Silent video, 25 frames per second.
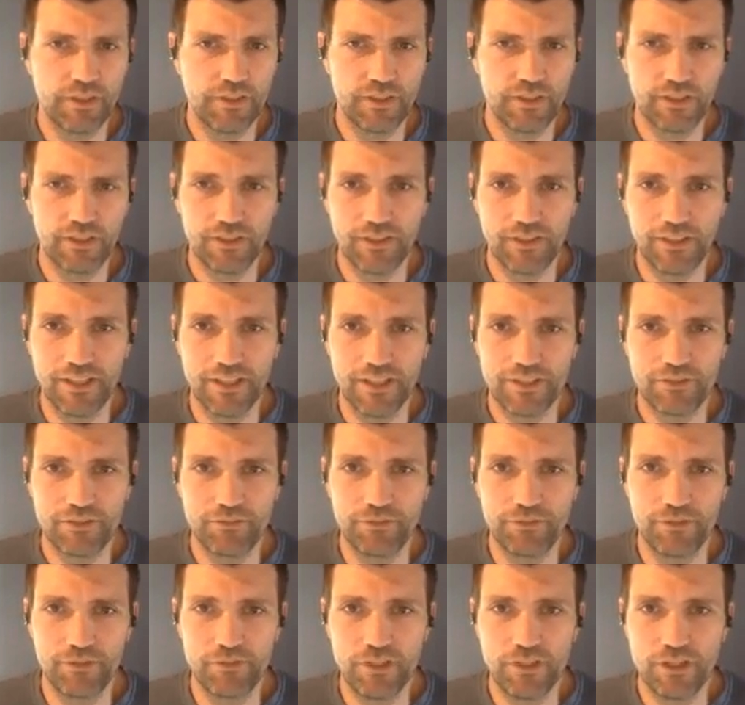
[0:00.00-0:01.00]
I think in the last
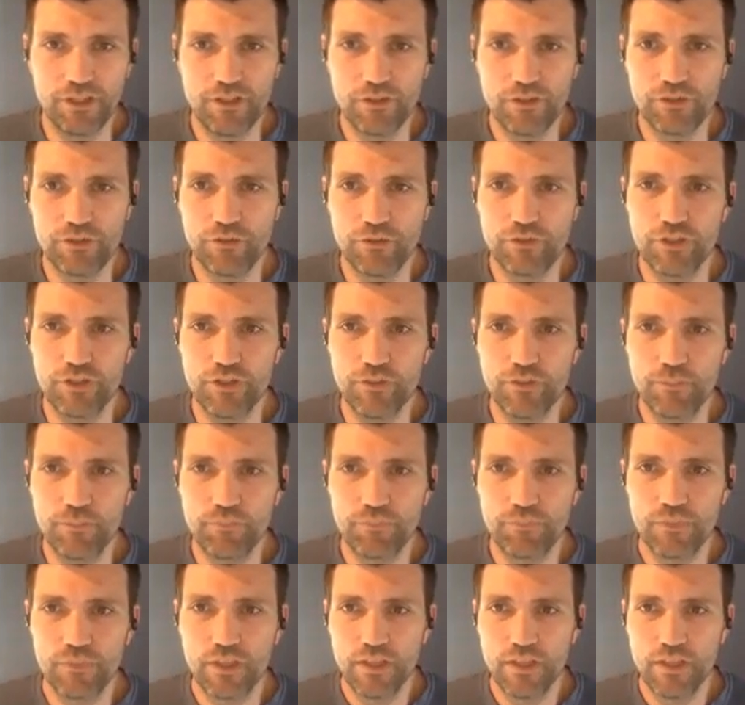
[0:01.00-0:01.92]
15 years or so.